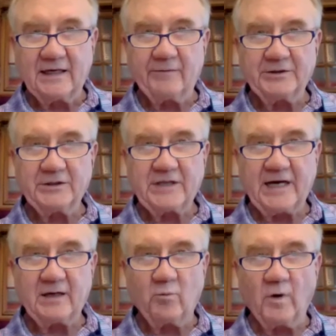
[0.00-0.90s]
If we just
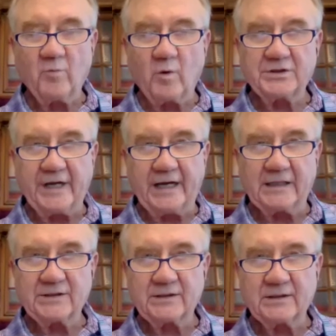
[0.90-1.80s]
had one more
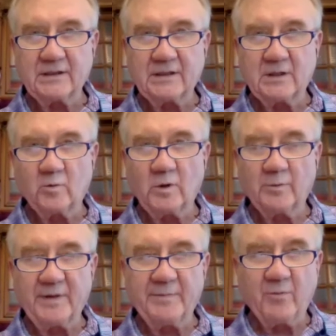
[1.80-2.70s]
chance, would
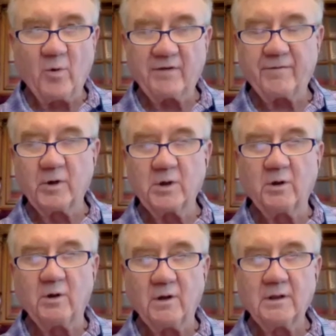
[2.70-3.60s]
we be more
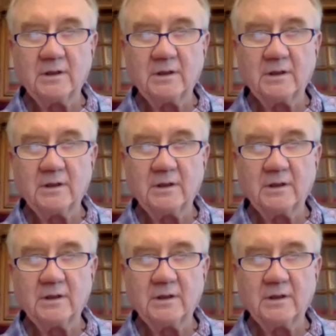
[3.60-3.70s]
frugal?